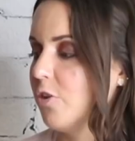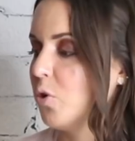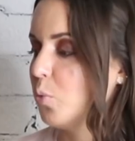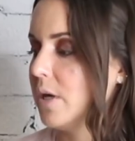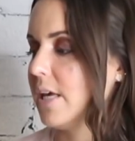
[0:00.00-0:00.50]
on
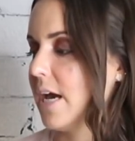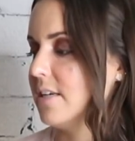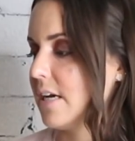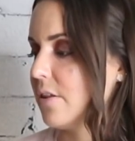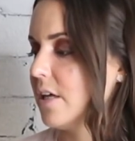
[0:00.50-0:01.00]
the
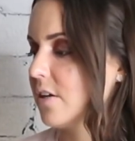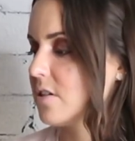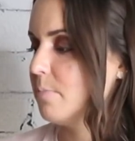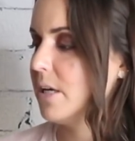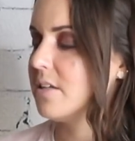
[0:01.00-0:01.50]
weekend. I think,
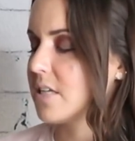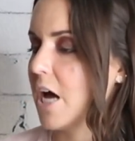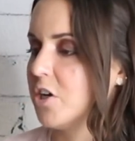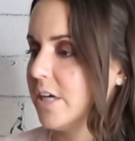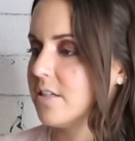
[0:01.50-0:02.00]
to me,
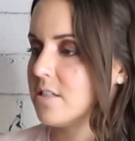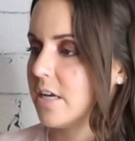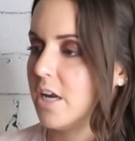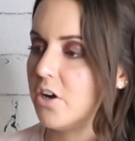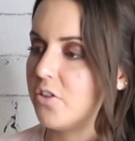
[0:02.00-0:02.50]
Saturday and
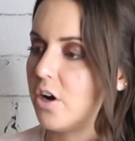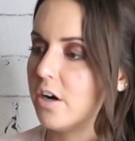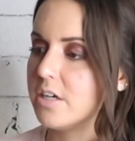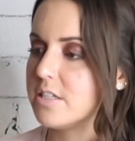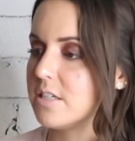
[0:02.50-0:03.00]
Sunday are the
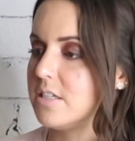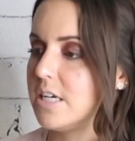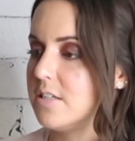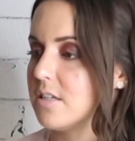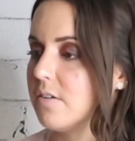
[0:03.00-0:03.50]
hardest
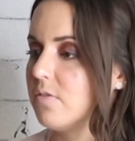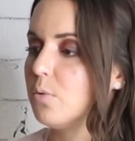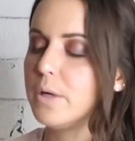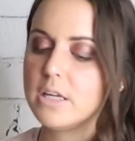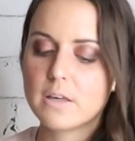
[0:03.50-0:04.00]
days of the
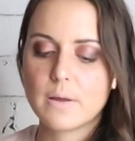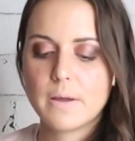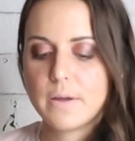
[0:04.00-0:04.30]
week